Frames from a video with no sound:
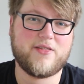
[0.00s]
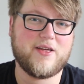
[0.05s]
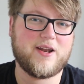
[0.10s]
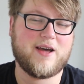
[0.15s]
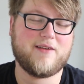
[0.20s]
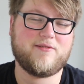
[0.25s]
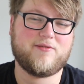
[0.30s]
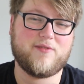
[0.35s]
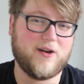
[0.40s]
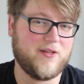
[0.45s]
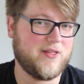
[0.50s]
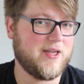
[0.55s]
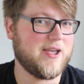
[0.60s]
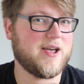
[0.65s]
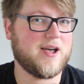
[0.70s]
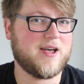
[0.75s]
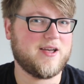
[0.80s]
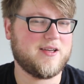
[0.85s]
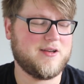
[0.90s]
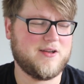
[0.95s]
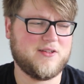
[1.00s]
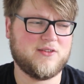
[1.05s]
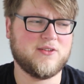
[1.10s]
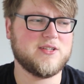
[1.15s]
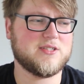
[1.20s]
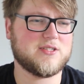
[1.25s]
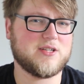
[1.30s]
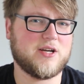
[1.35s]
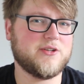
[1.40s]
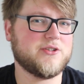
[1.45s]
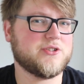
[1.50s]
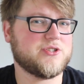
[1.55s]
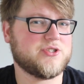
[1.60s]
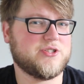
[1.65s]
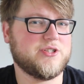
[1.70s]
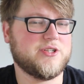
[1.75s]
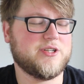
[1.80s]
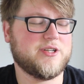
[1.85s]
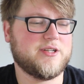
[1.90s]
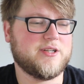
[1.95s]
that I felt like I at least
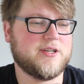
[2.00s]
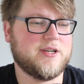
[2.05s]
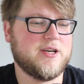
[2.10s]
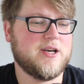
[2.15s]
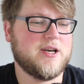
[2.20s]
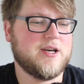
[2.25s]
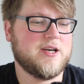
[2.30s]
understood